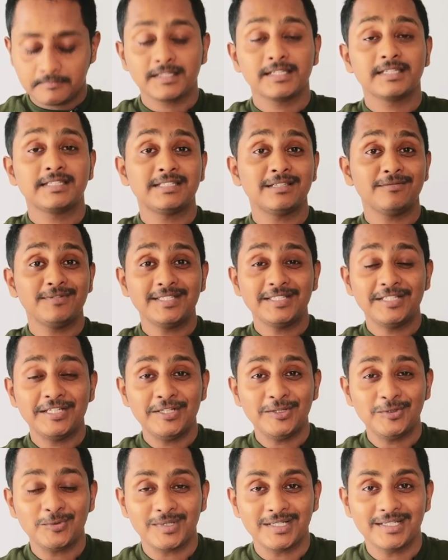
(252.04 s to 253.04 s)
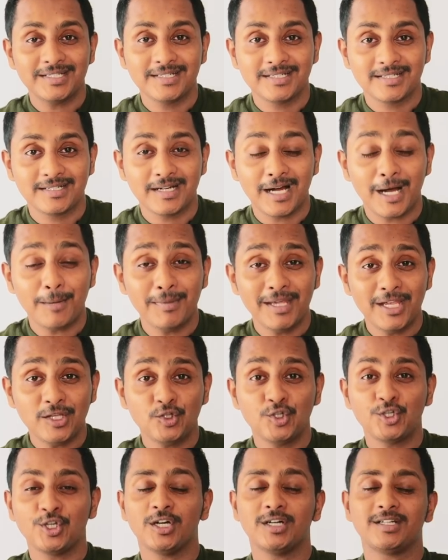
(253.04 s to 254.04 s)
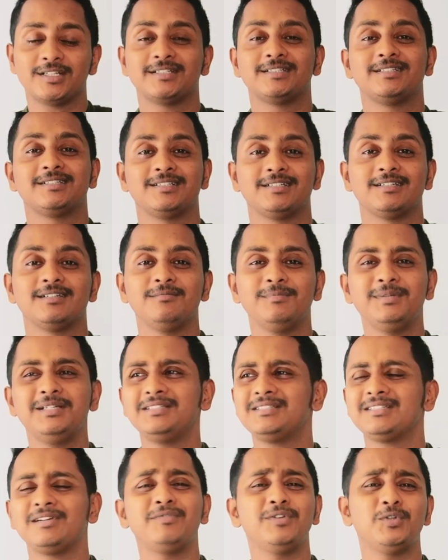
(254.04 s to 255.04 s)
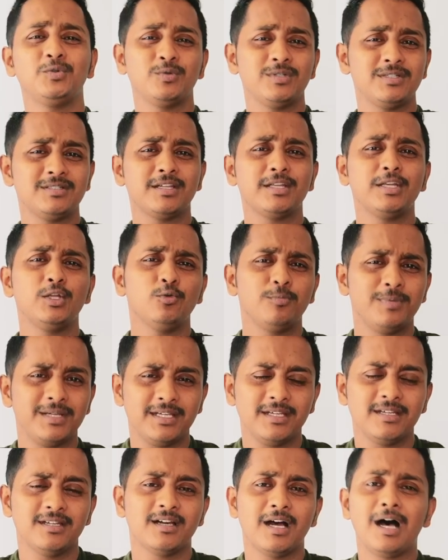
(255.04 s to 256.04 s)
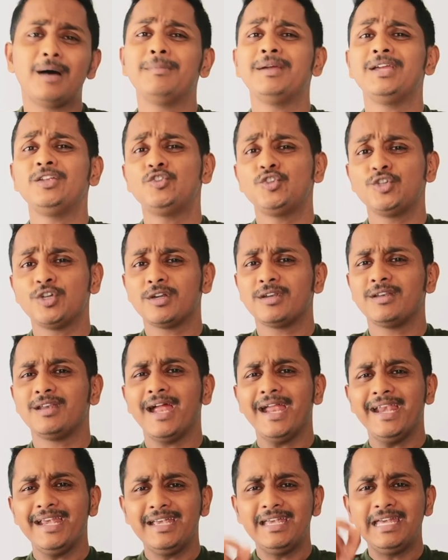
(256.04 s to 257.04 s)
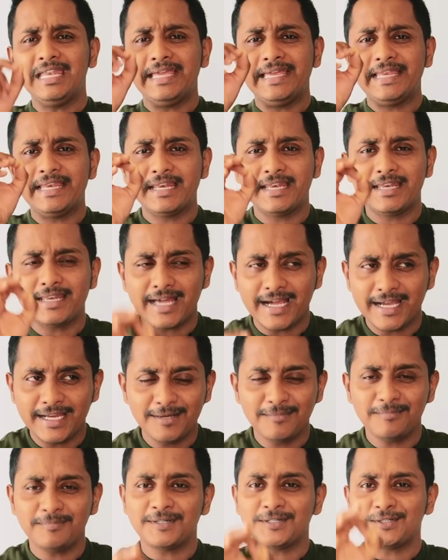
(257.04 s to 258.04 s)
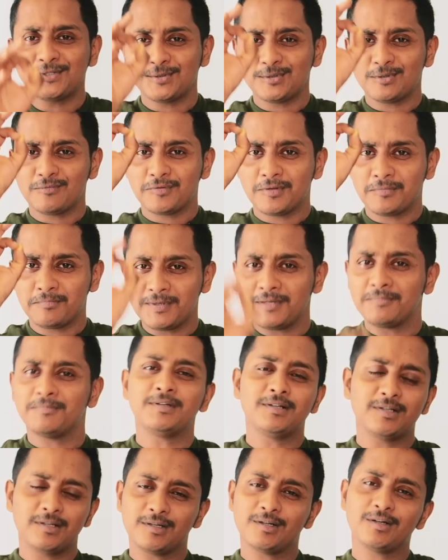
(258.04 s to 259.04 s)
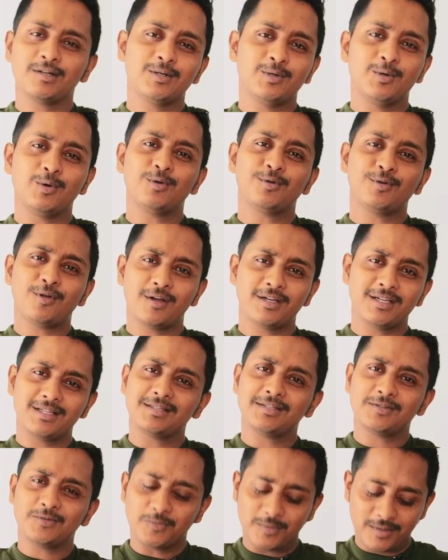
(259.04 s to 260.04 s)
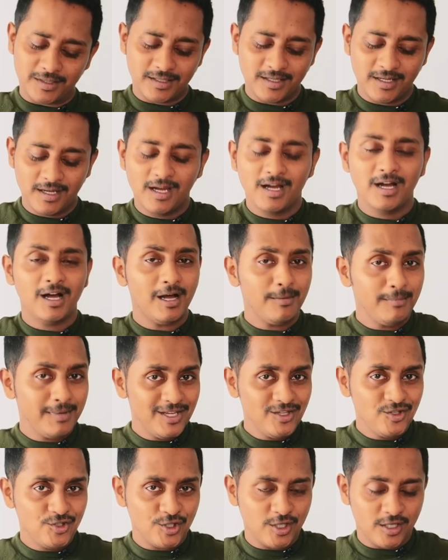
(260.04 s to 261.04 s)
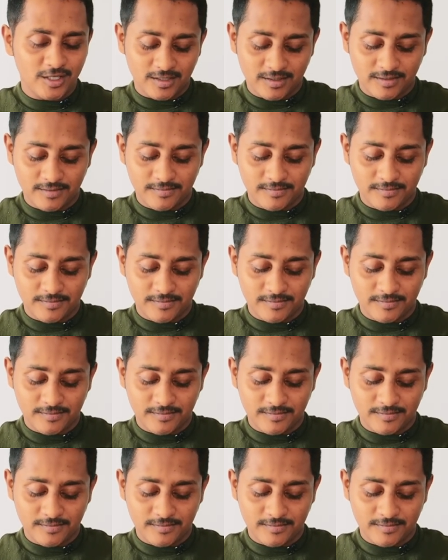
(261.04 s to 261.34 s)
seventeenth one, amateur. Means someone who is a newbie. Amateur. ninety-nine percent of the people go wrong in this word. Amateur.